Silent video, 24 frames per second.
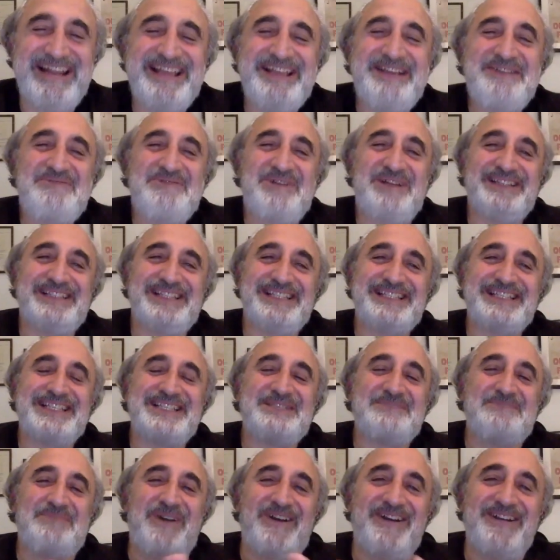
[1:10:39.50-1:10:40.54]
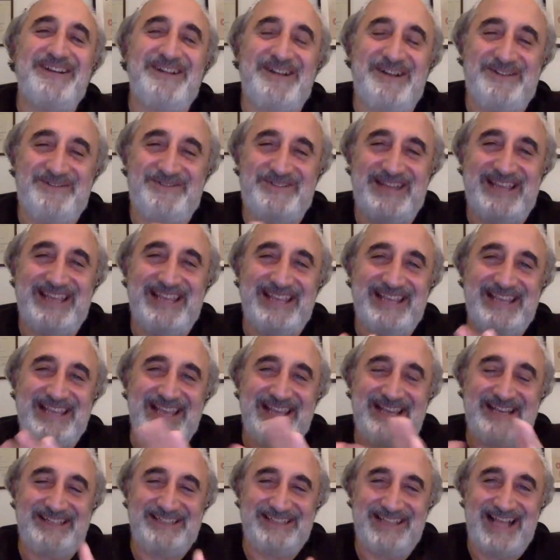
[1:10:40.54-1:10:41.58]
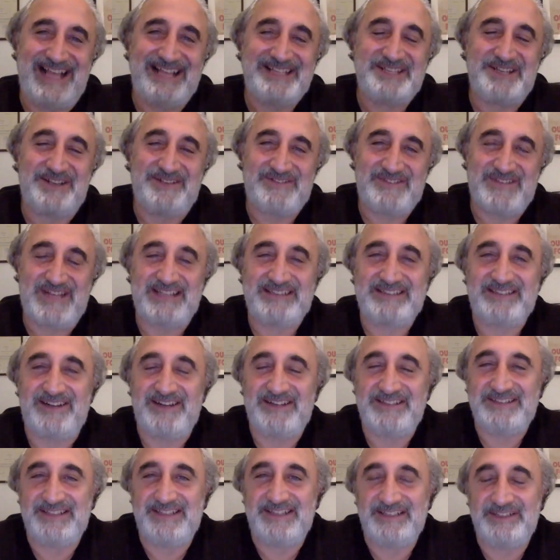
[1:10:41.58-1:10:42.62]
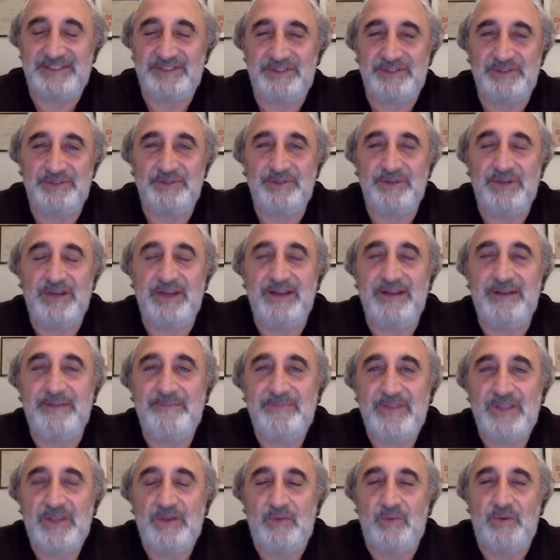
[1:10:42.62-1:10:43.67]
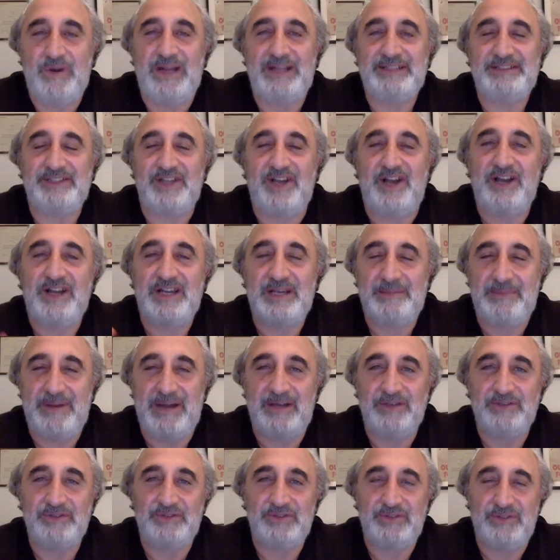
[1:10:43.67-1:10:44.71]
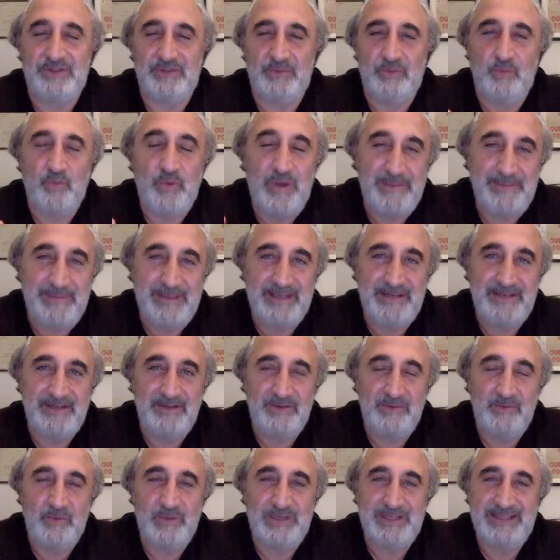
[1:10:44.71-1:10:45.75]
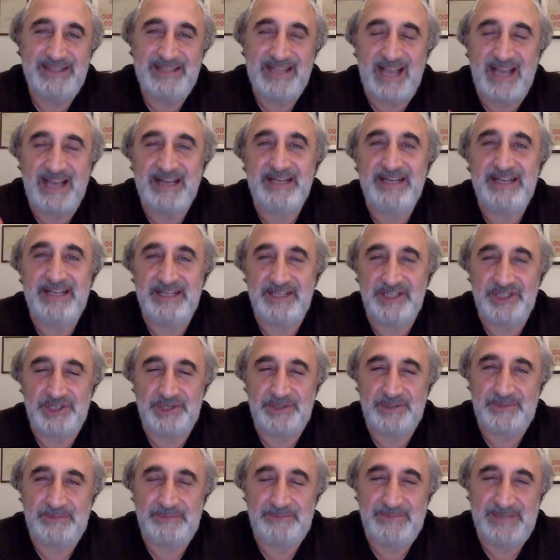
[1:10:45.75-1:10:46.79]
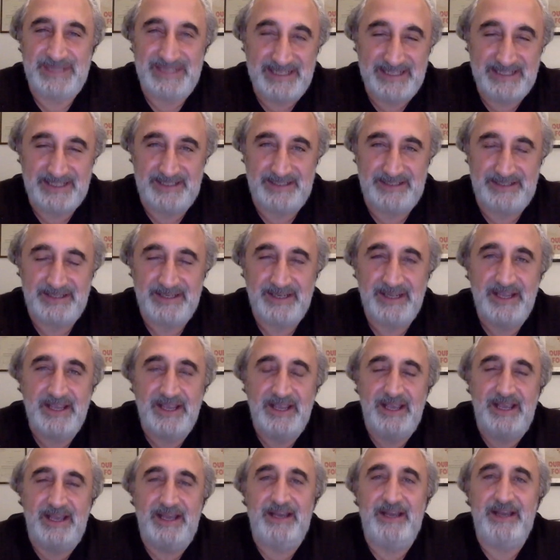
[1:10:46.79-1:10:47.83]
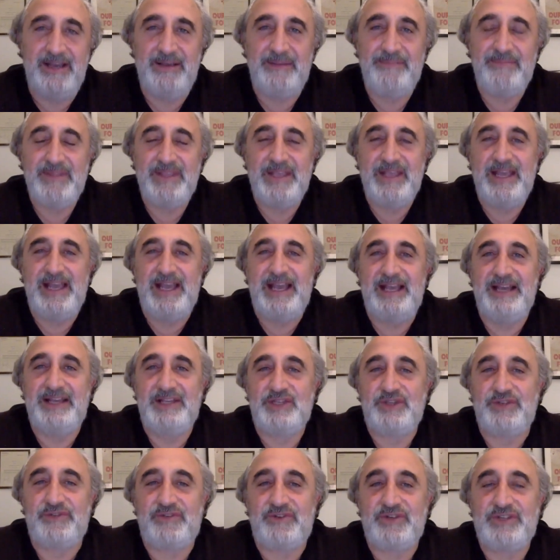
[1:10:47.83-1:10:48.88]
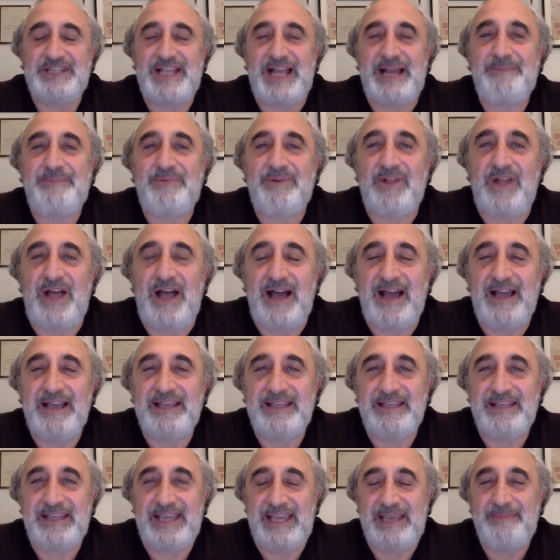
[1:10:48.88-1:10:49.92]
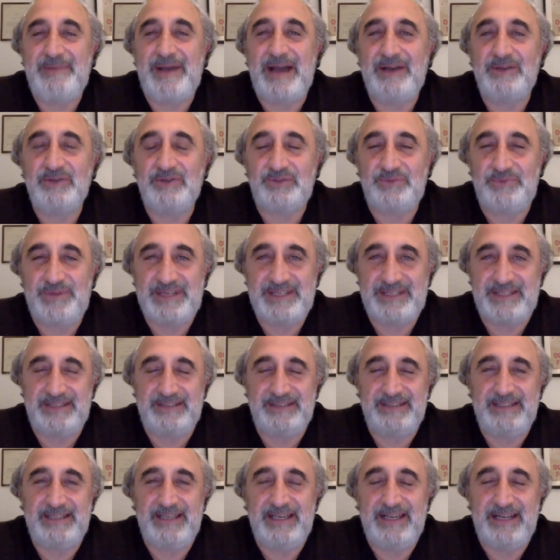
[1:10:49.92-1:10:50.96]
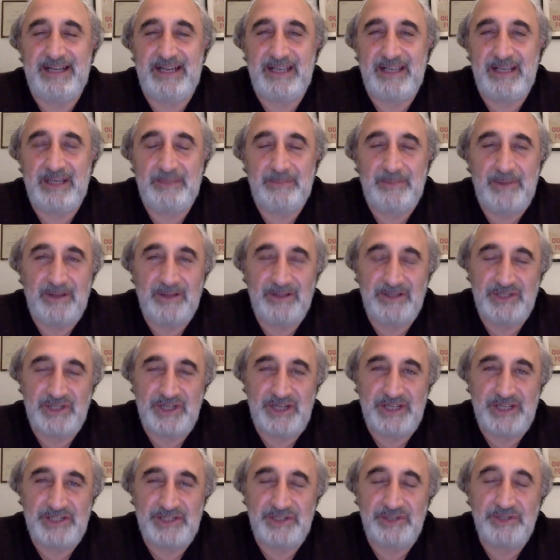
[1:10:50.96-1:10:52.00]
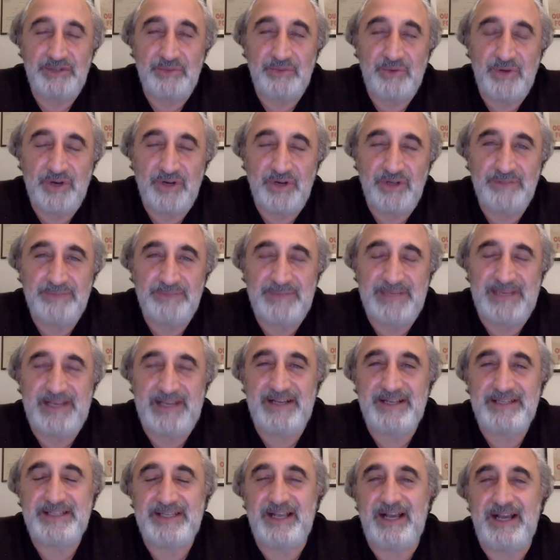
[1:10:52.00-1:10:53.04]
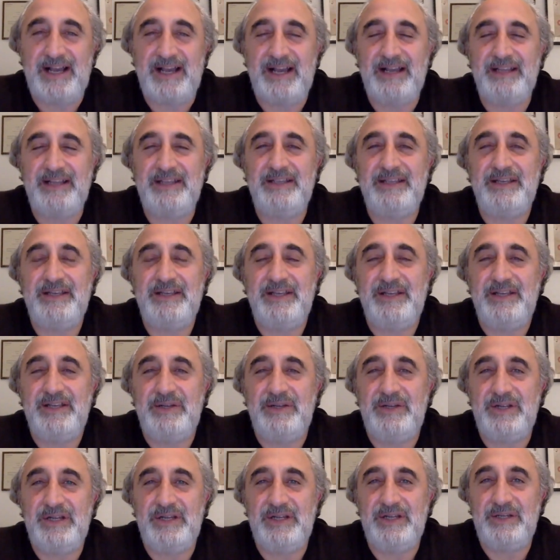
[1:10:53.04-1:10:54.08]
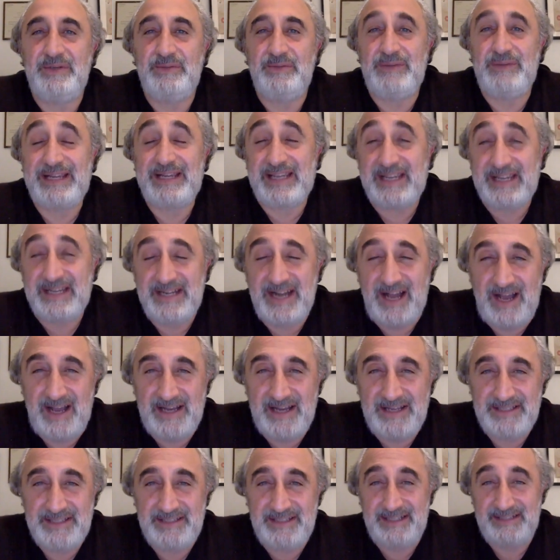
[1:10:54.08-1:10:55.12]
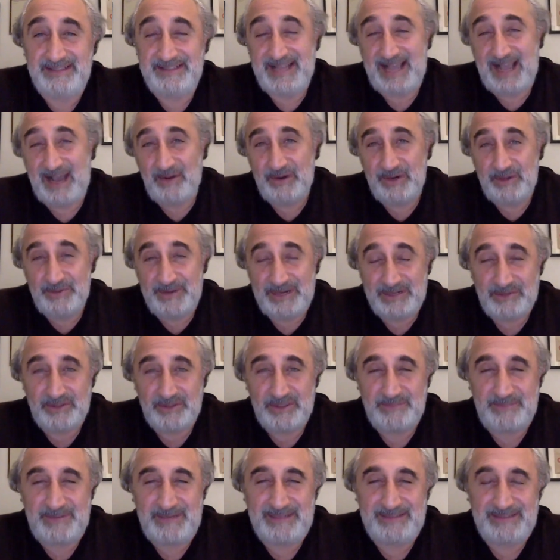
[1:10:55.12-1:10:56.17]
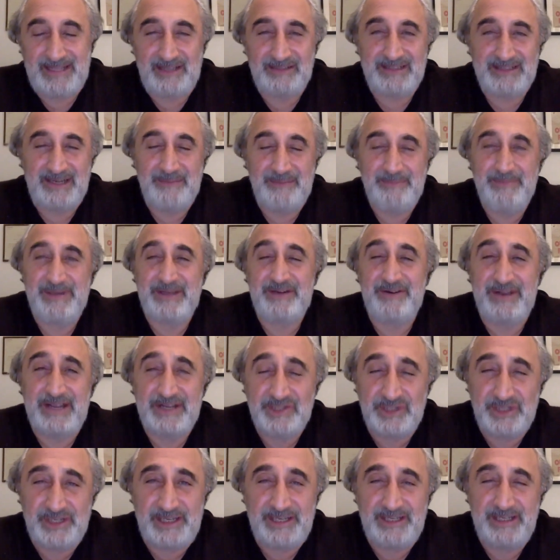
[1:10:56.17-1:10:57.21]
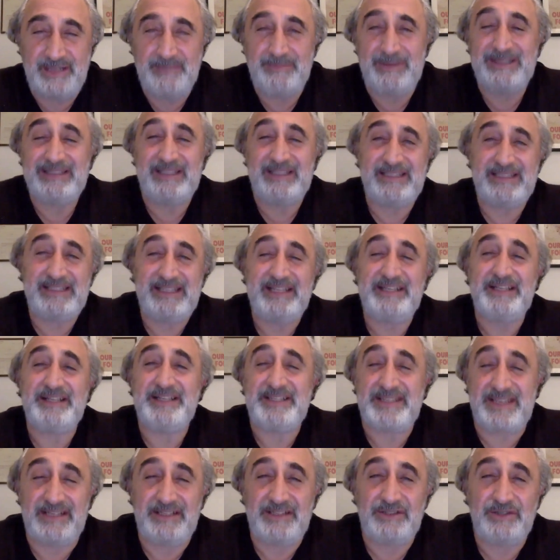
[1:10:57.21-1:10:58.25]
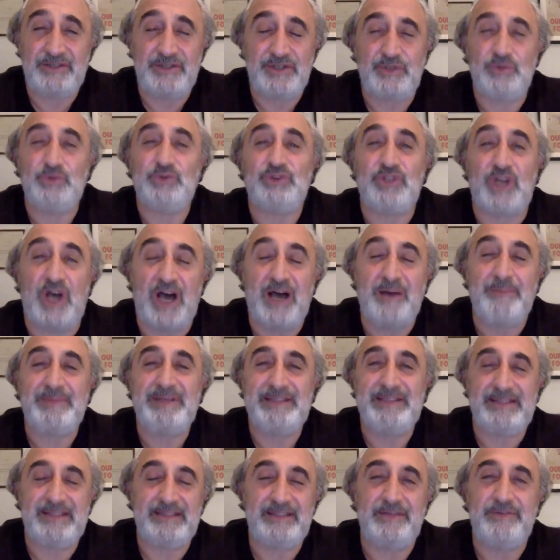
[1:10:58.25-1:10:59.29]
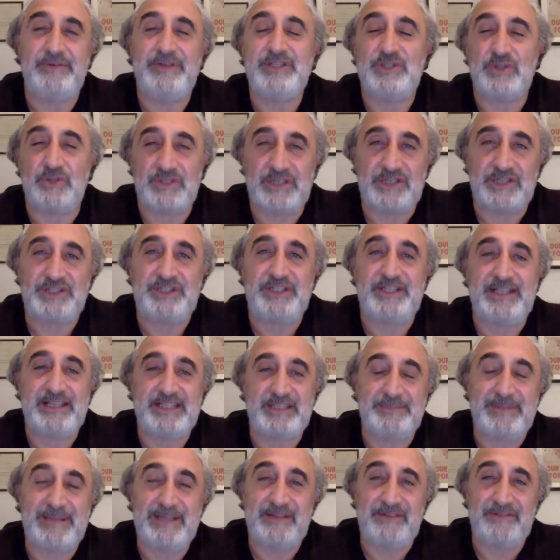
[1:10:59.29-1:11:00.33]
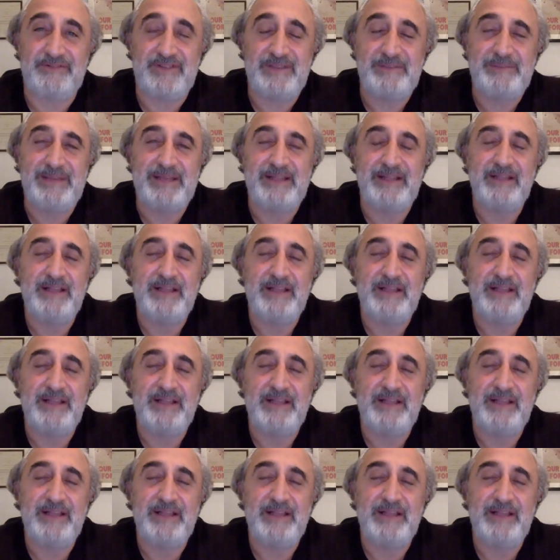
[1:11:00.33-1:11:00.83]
Well, this is part of a, a class of satire that I do uh, where I talk about women with nine inch penises. Uh, uh, so, for example, I came out recently and I apologized to the world because I uh, recognize that now in retrospect now that i'm better educated by the canadian senators who taught me that there is no such thing as male or female